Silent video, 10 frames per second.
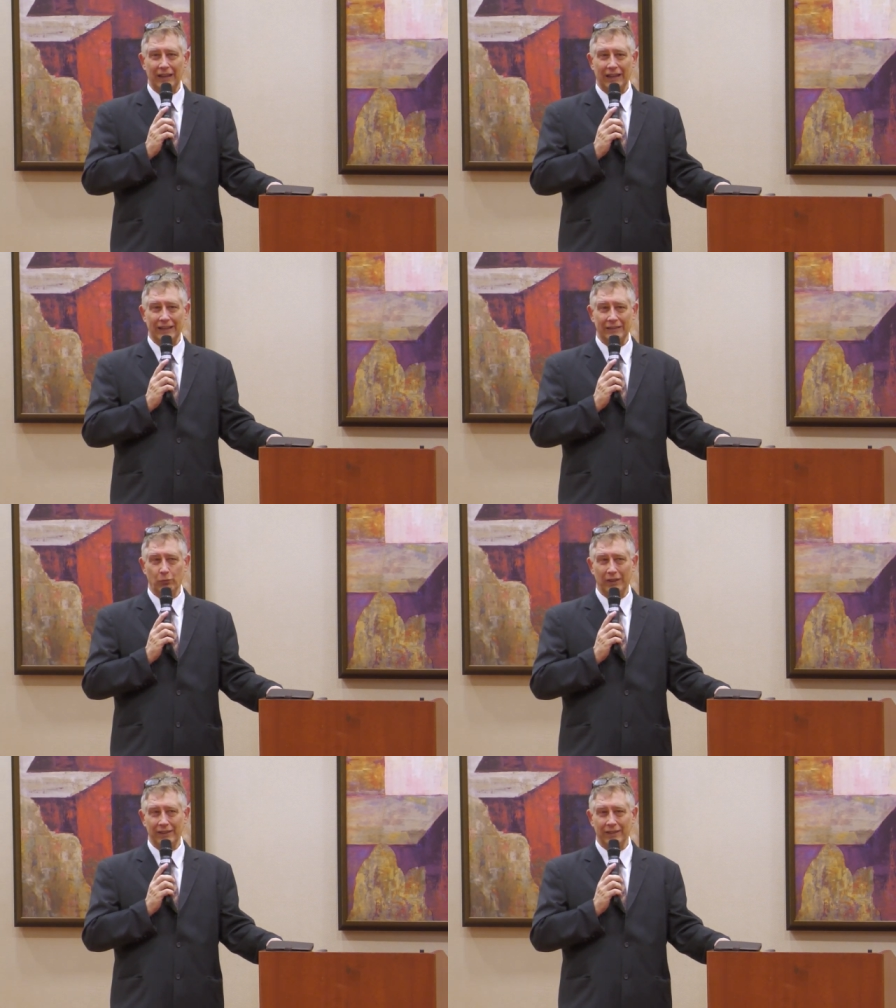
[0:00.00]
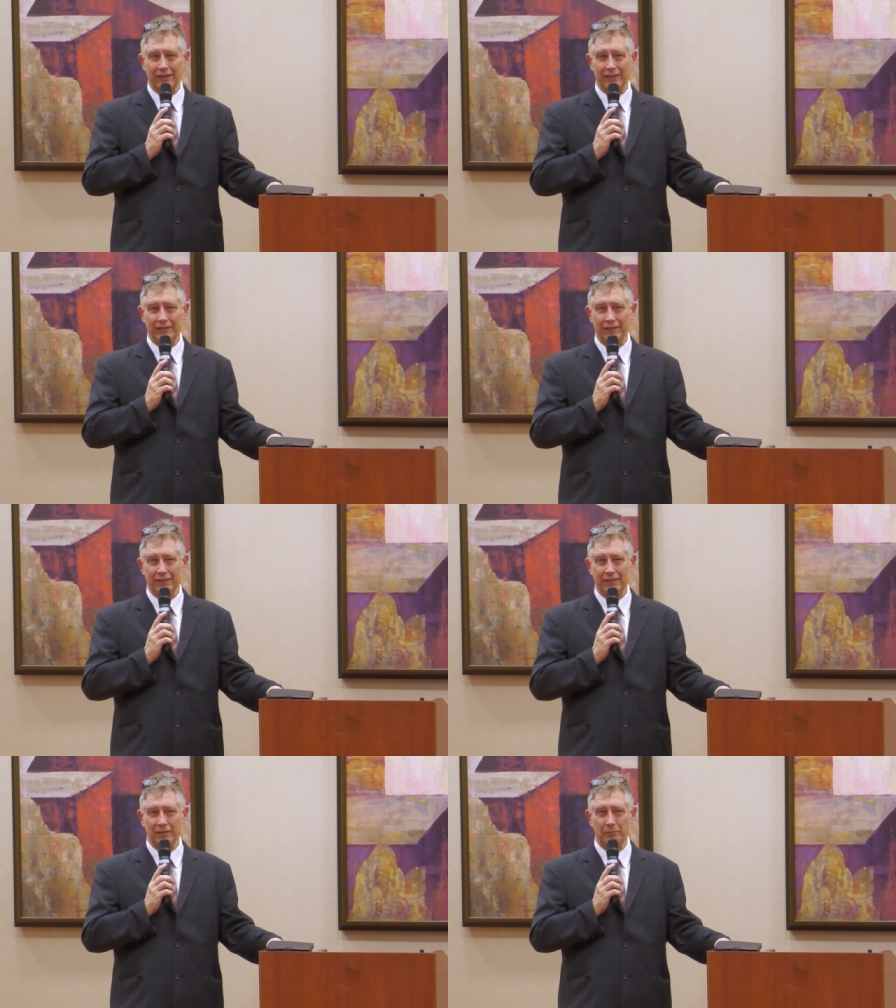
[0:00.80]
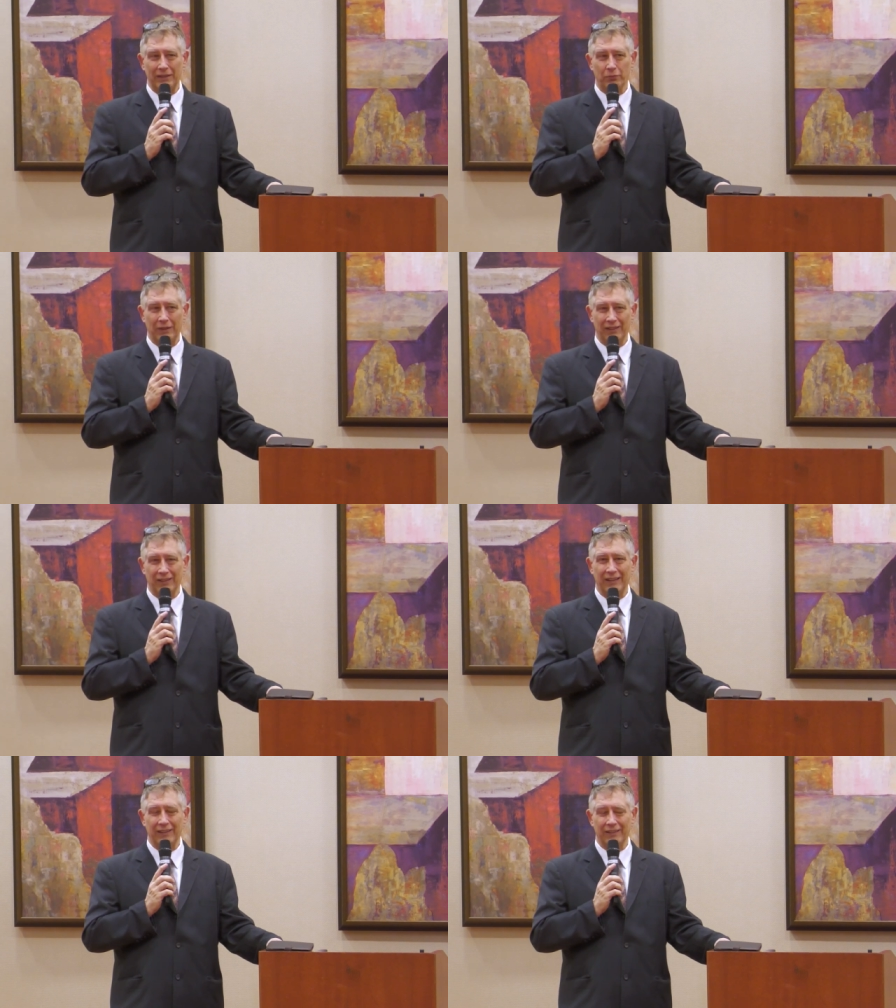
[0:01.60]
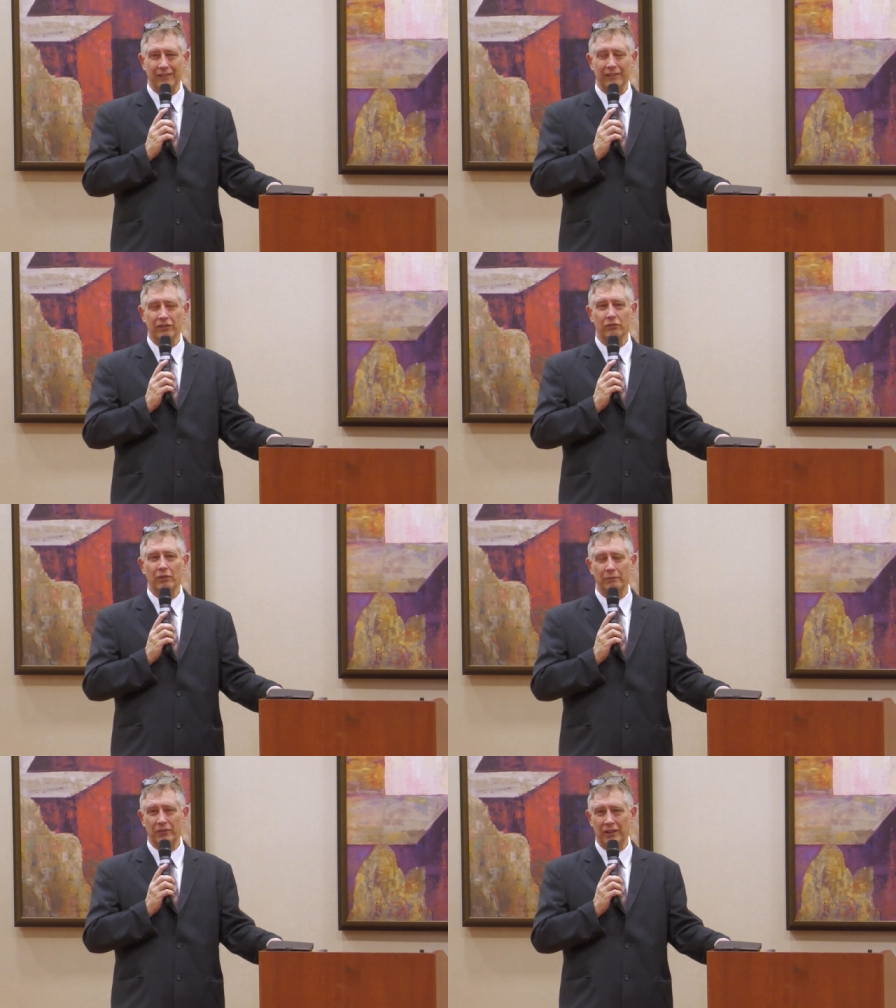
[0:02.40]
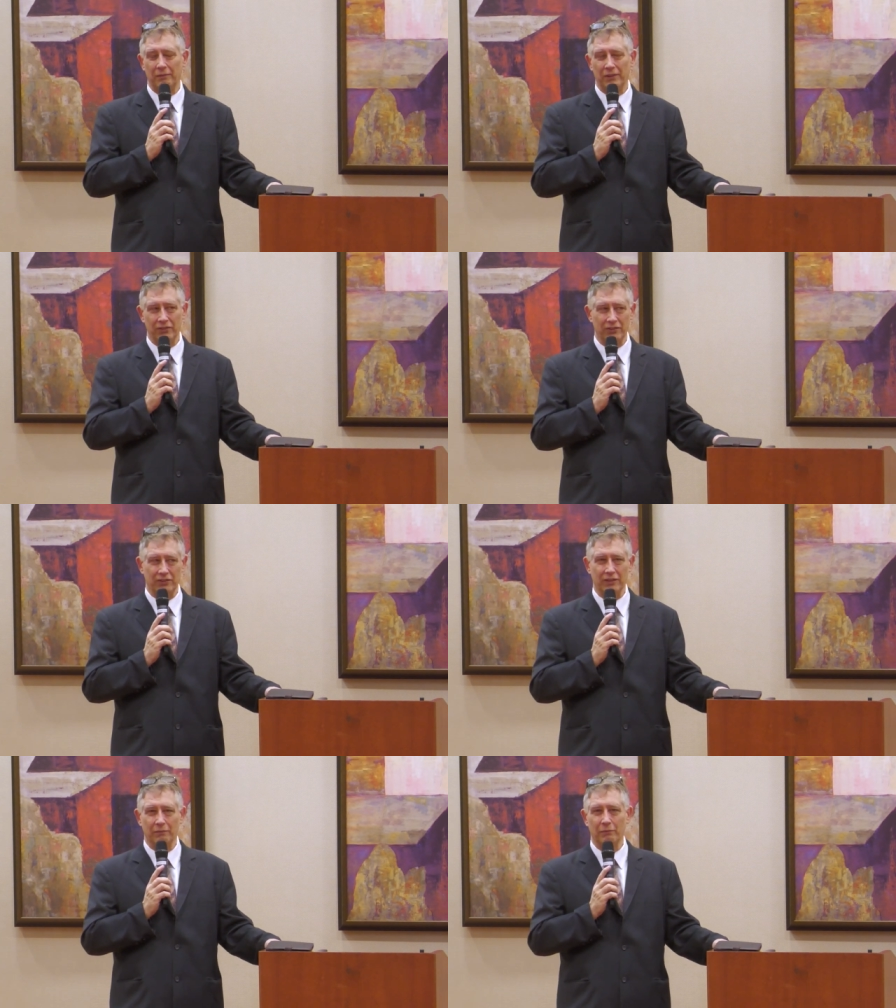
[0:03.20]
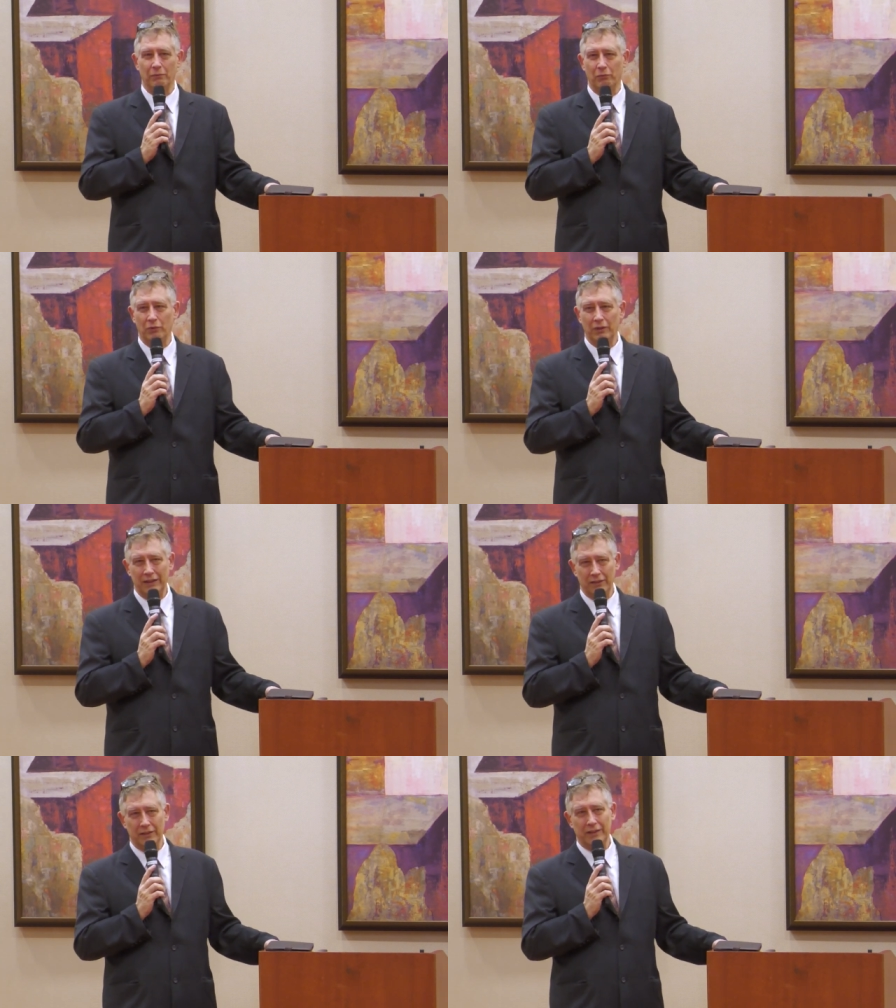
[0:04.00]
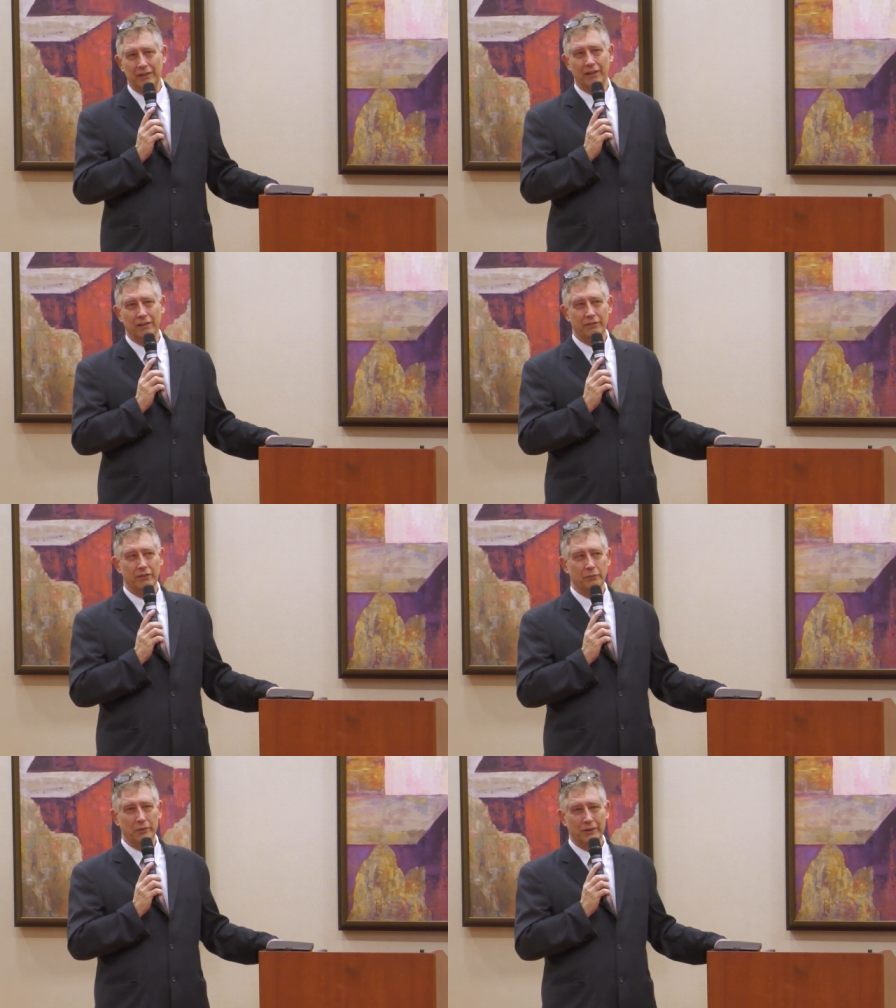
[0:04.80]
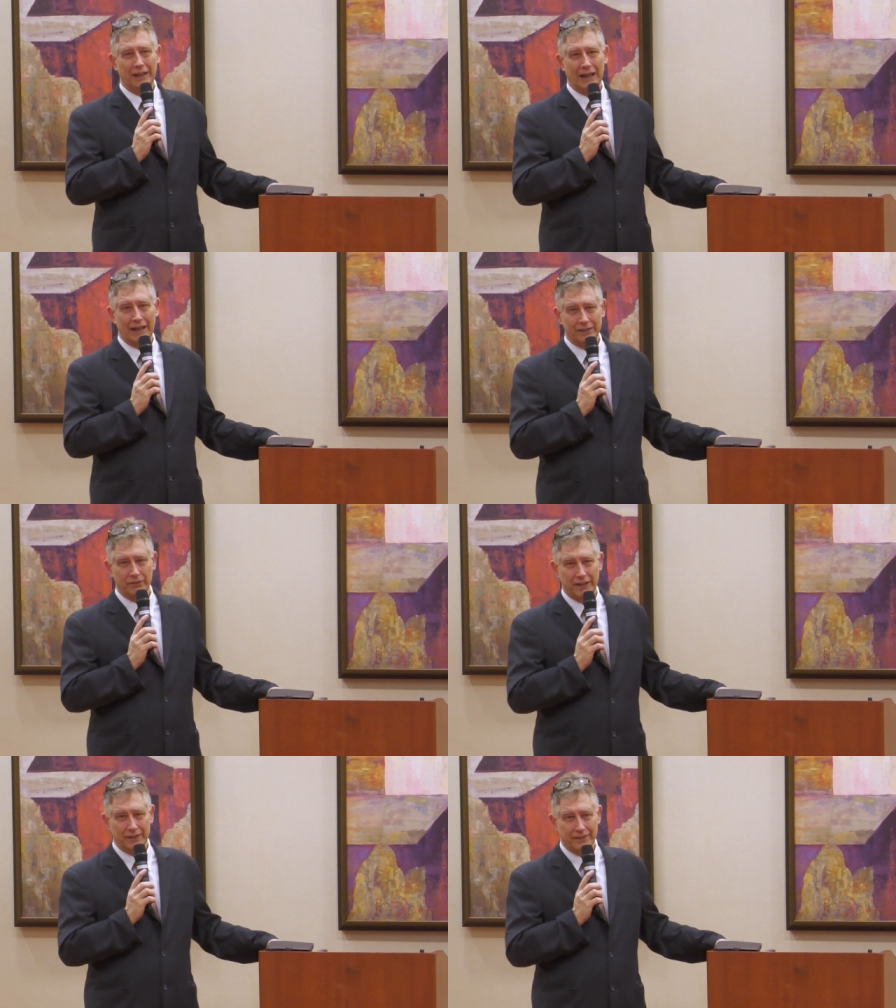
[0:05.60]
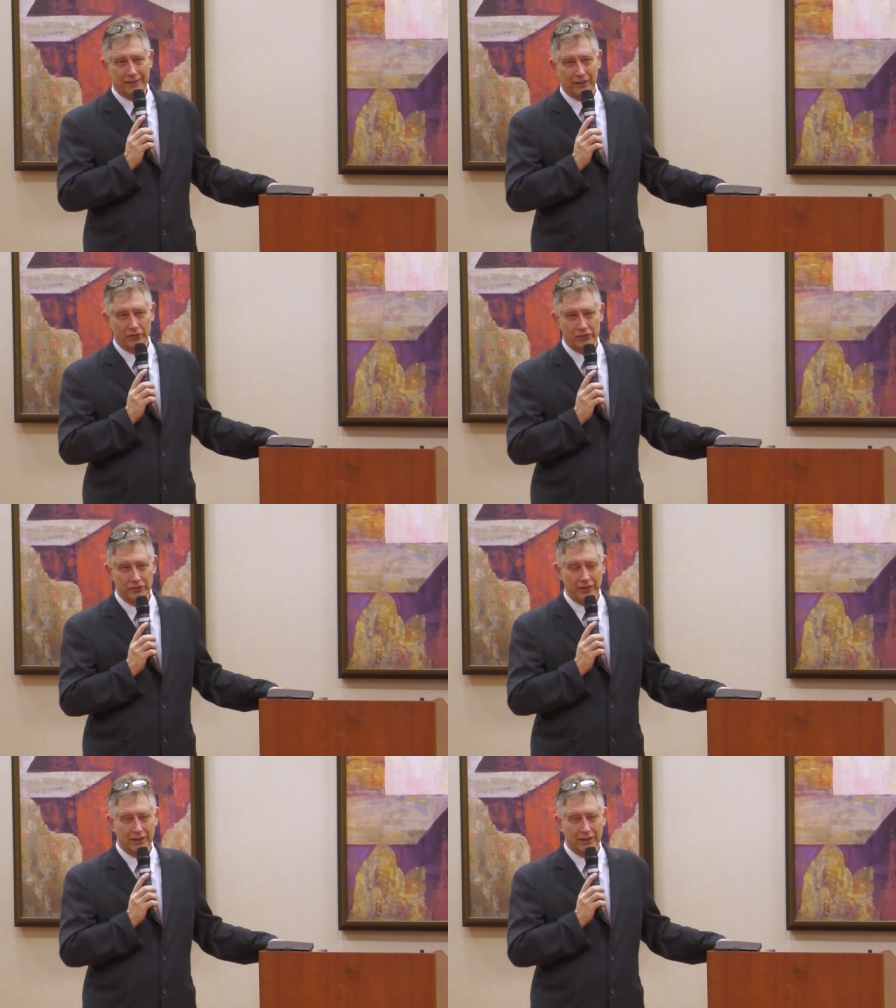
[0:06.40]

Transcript: And what it does is, the best way to look at it is it scrubs the immune system really good of the really activated cells.